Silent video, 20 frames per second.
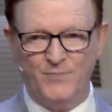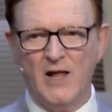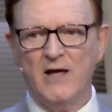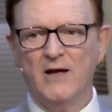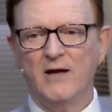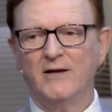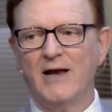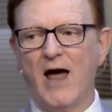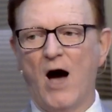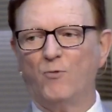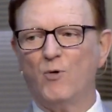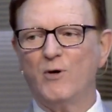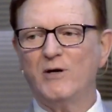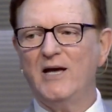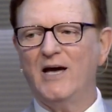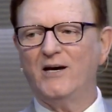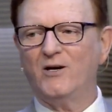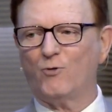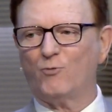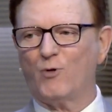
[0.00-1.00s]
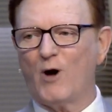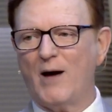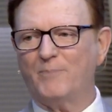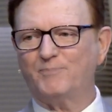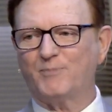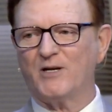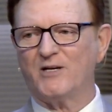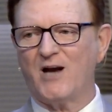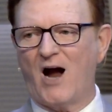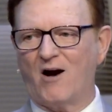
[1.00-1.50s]
Now, we
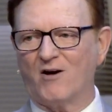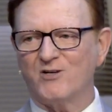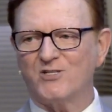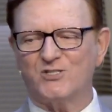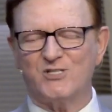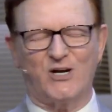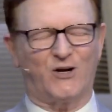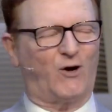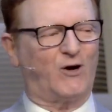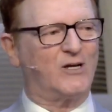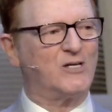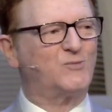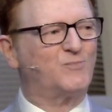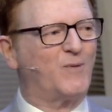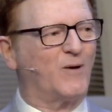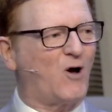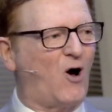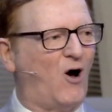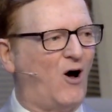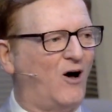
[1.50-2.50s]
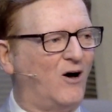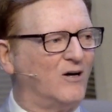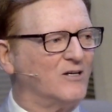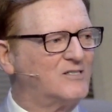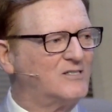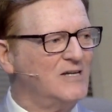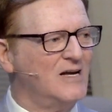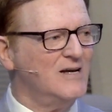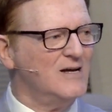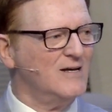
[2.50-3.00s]
interrupted our series
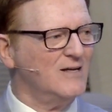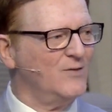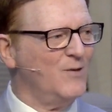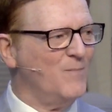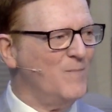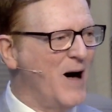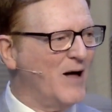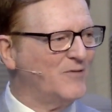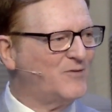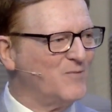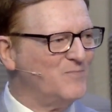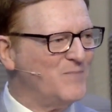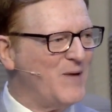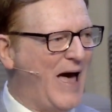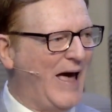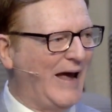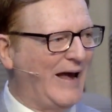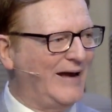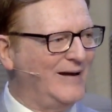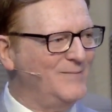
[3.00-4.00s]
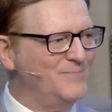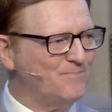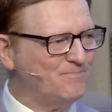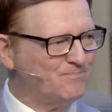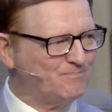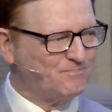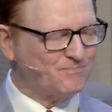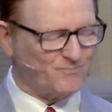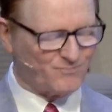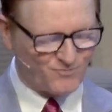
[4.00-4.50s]
because the month of May
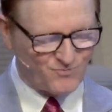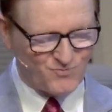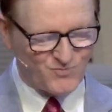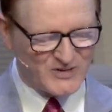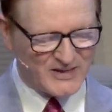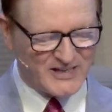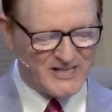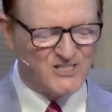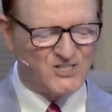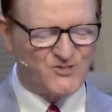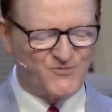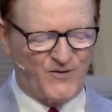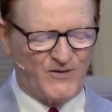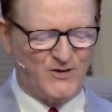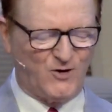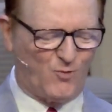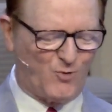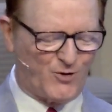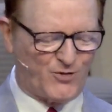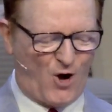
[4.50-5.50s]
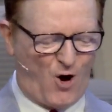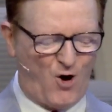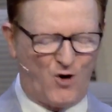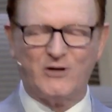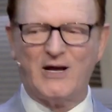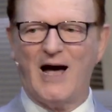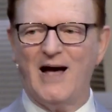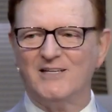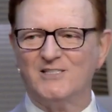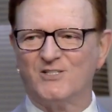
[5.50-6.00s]
is filled with all
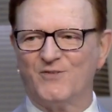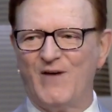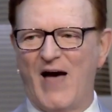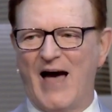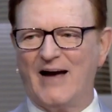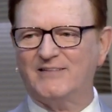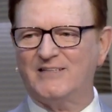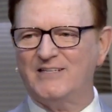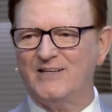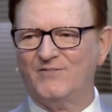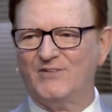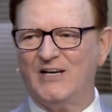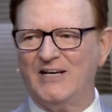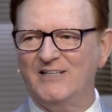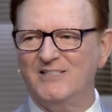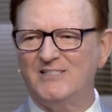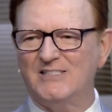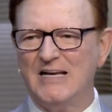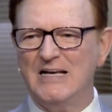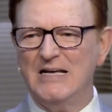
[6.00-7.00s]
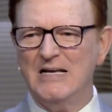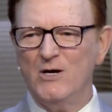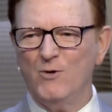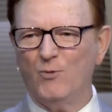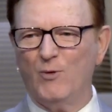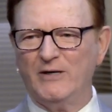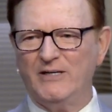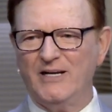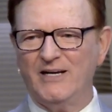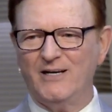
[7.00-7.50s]
kinds of activities.
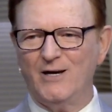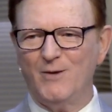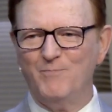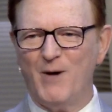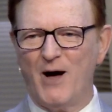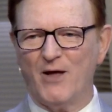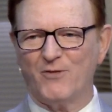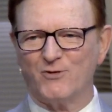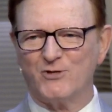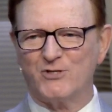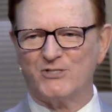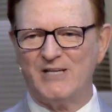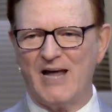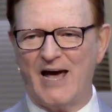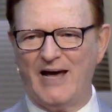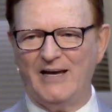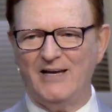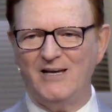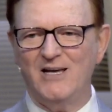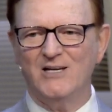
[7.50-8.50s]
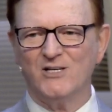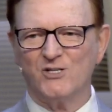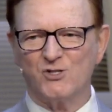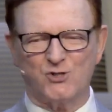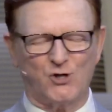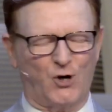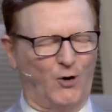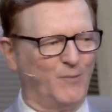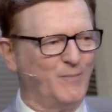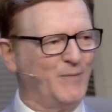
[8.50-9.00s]
We did a Mother's Day
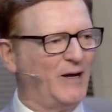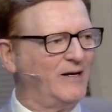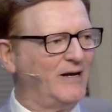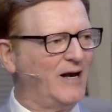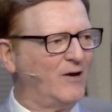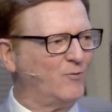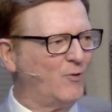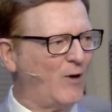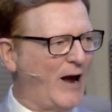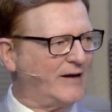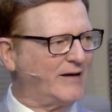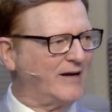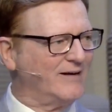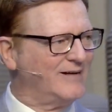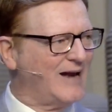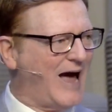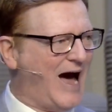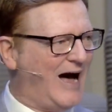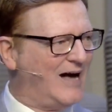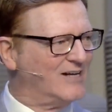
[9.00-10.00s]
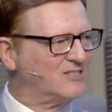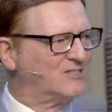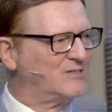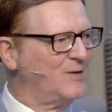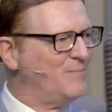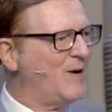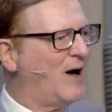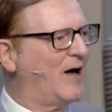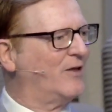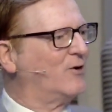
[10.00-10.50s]
sermon and recognized the
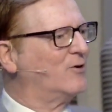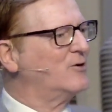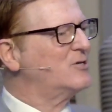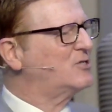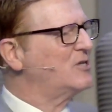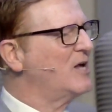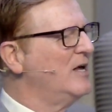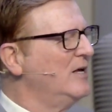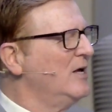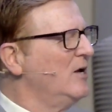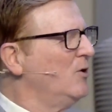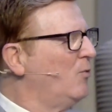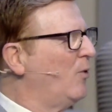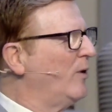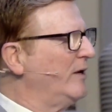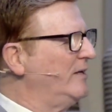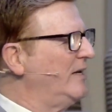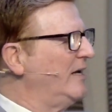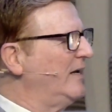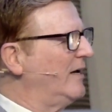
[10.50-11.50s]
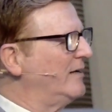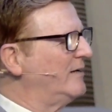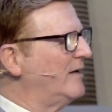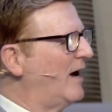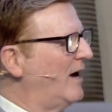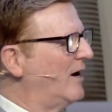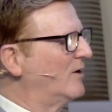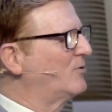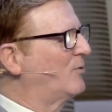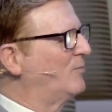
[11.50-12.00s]
mothers. We did
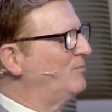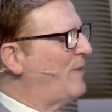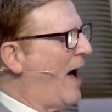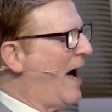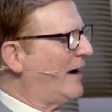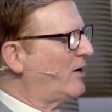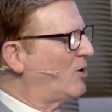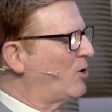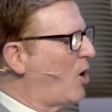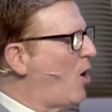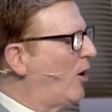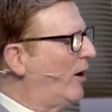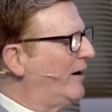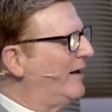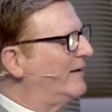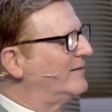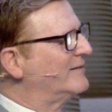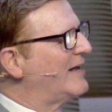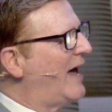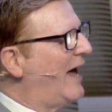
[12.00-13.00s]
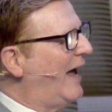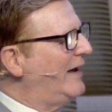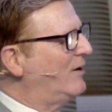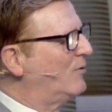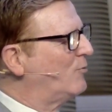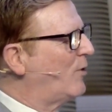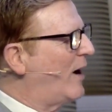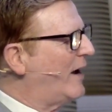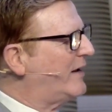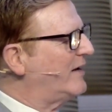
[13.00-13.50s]
Baccalaureate Day
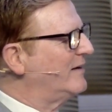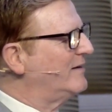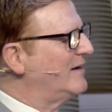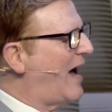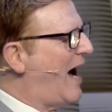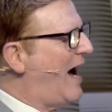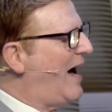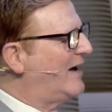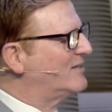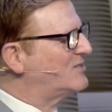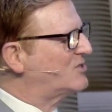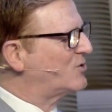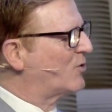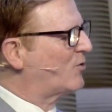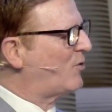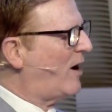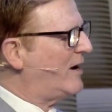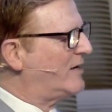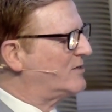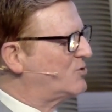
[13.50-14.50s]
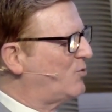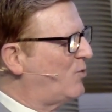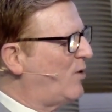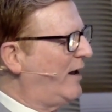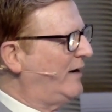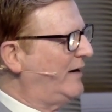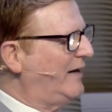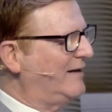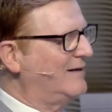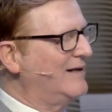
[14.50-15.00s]
and recognized the
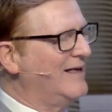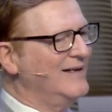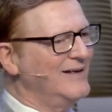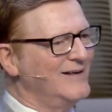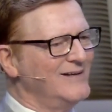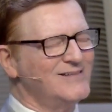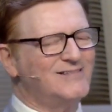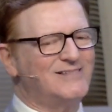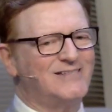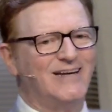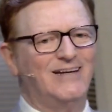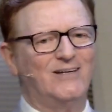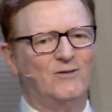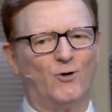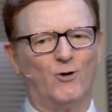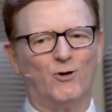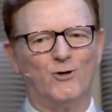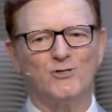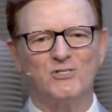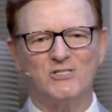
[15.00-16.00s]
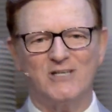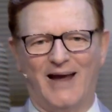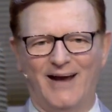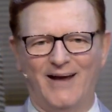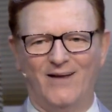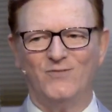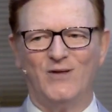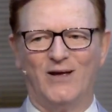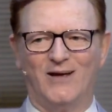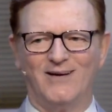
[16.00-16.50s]
graduating seniors.
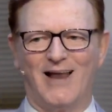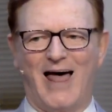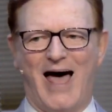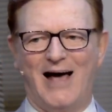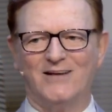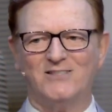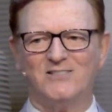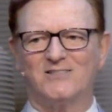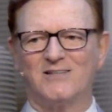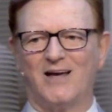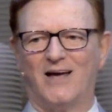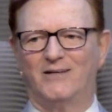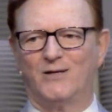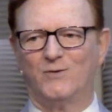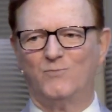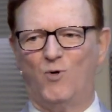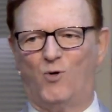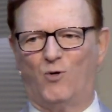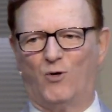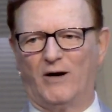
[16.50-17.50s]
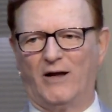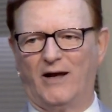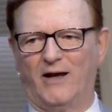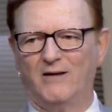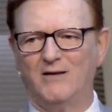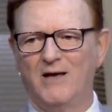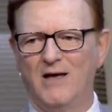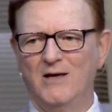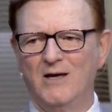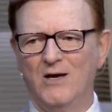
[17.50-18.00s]
And then last Sunday
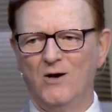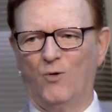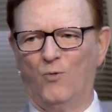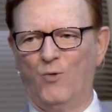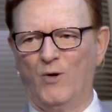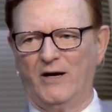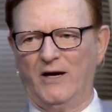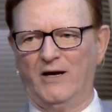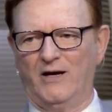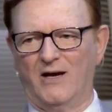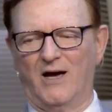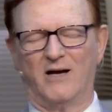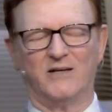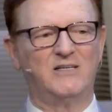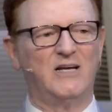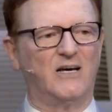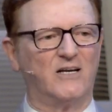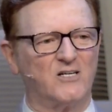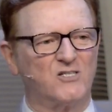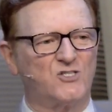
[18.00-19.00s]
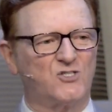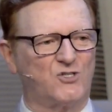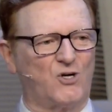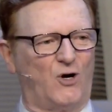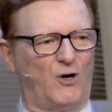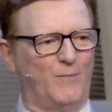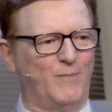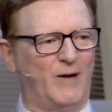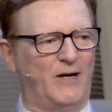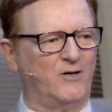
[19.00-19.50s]
morning, we did a
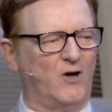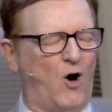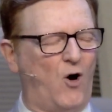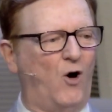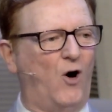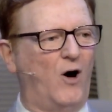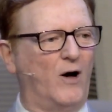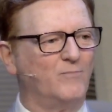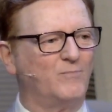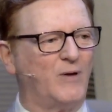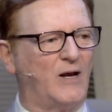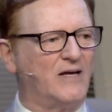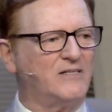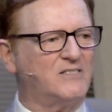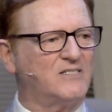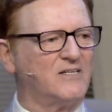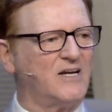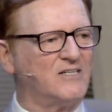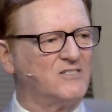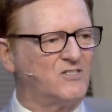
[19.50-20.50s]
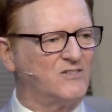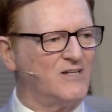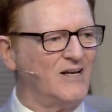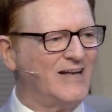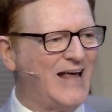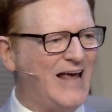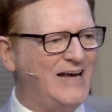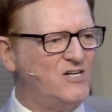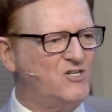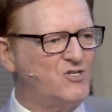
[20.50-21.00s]
sermon on Blessed is the
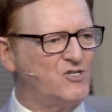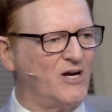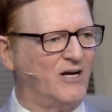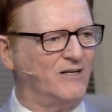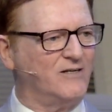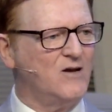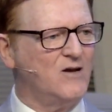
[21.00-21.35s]
Nation